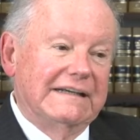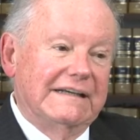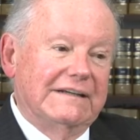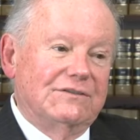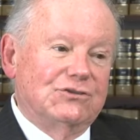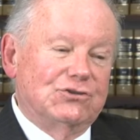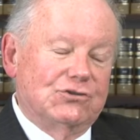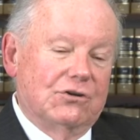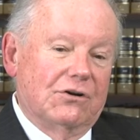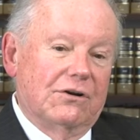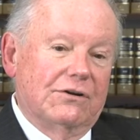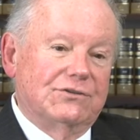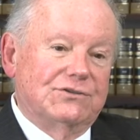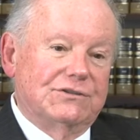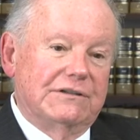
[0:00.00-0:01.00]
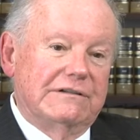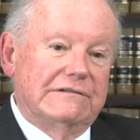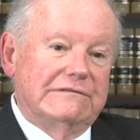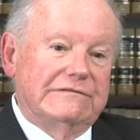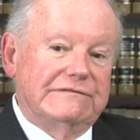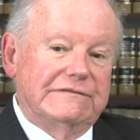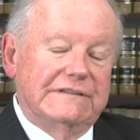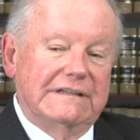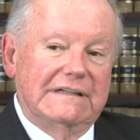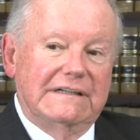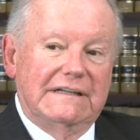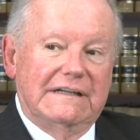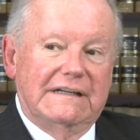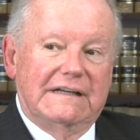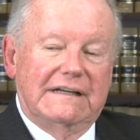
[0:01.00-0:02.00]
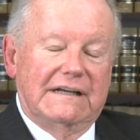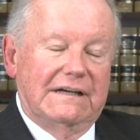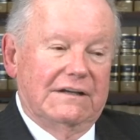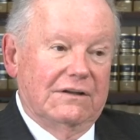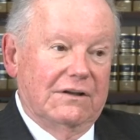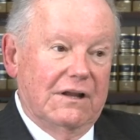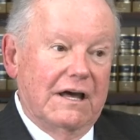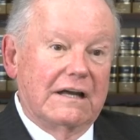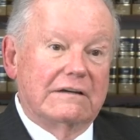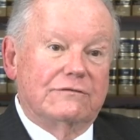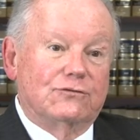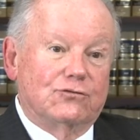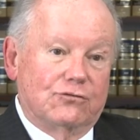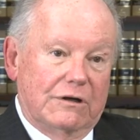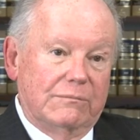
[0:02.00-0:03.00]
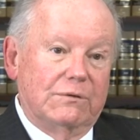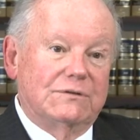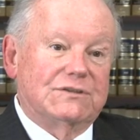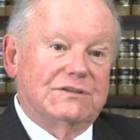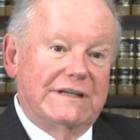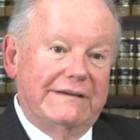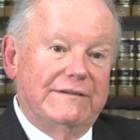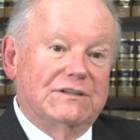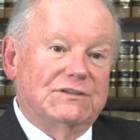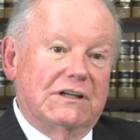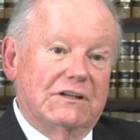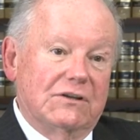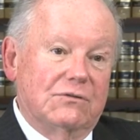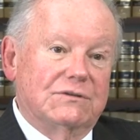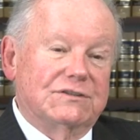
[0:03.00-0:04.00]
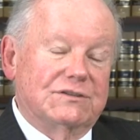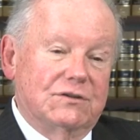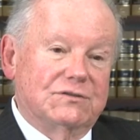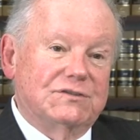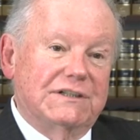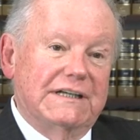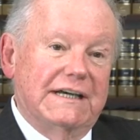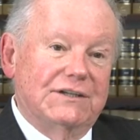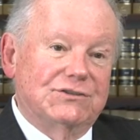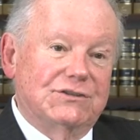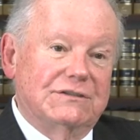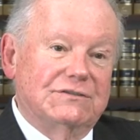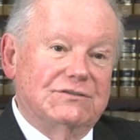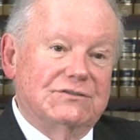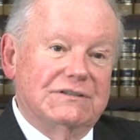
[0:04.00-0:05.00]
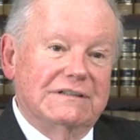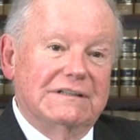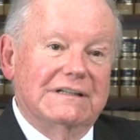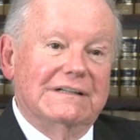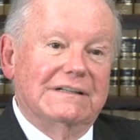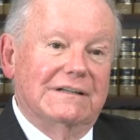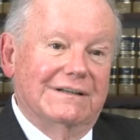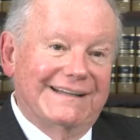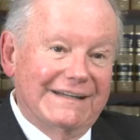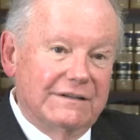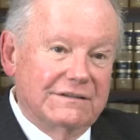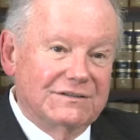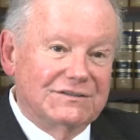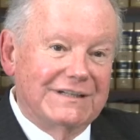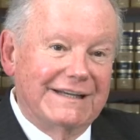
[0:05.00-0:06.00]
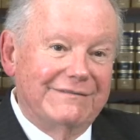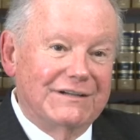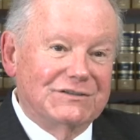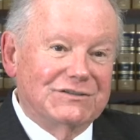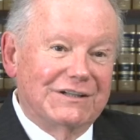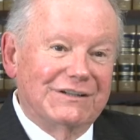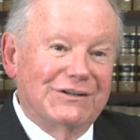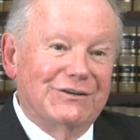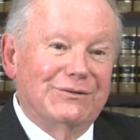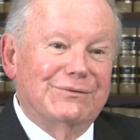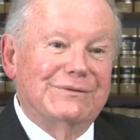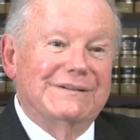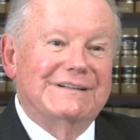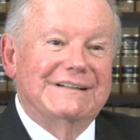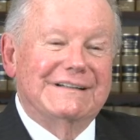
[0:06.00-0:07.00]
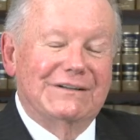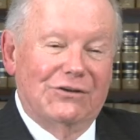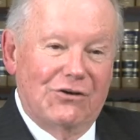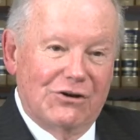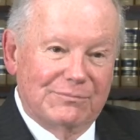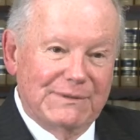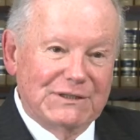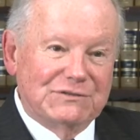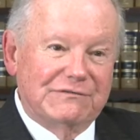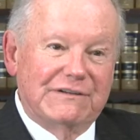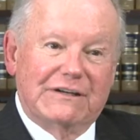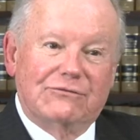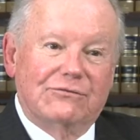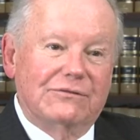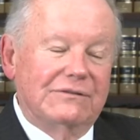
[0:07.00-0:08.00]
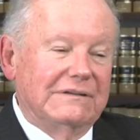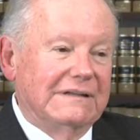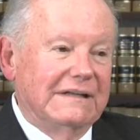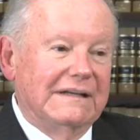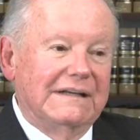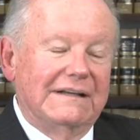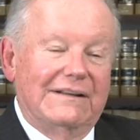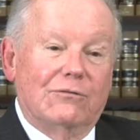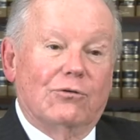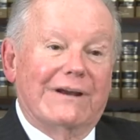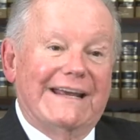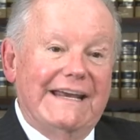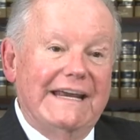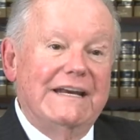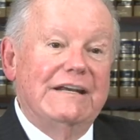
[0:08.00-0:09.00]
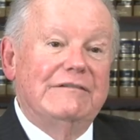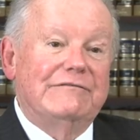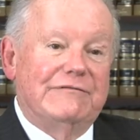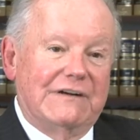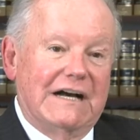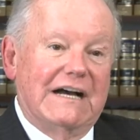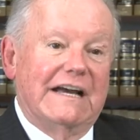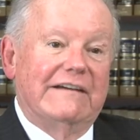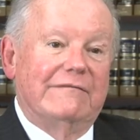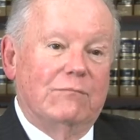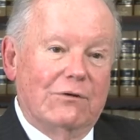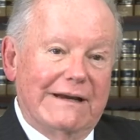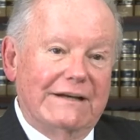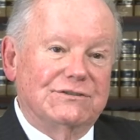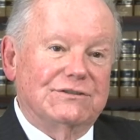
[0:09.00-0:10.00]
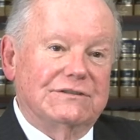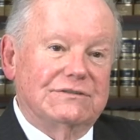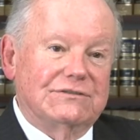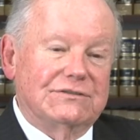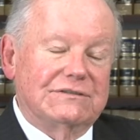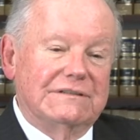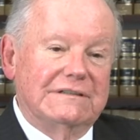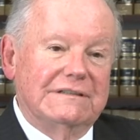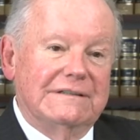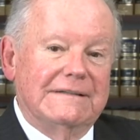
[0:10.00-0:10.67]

in charge of a lot of troubled savings and loan associations Lytton Savings and Loan, yeah. Long Beach Federal. There were 85 branches,